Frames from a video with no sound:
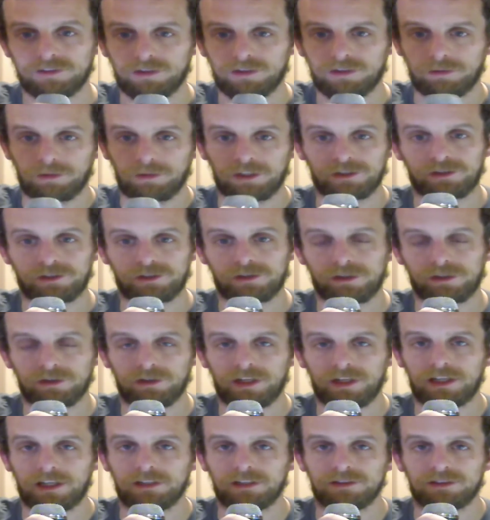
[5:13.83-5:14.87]
to make sure
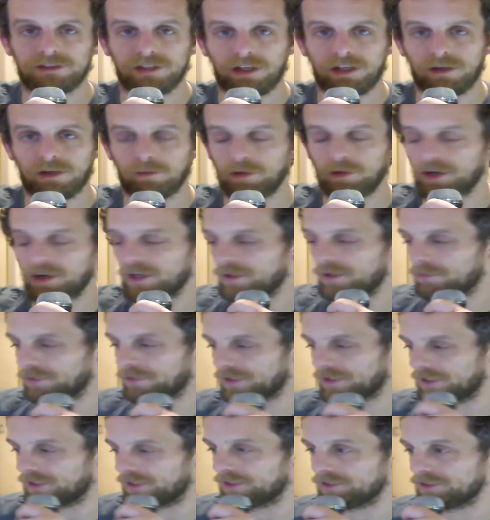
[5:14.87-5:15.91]
that center pipe
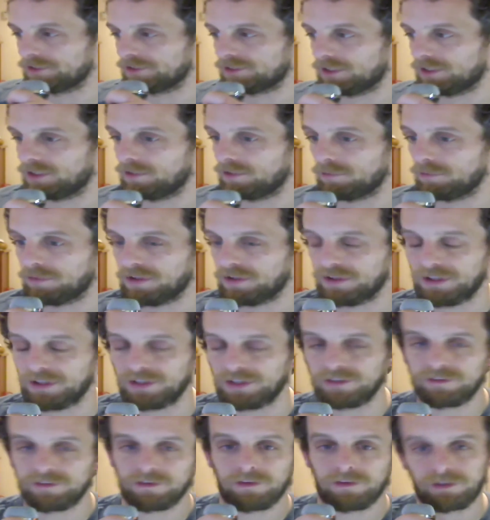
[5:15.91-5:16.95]
is in place.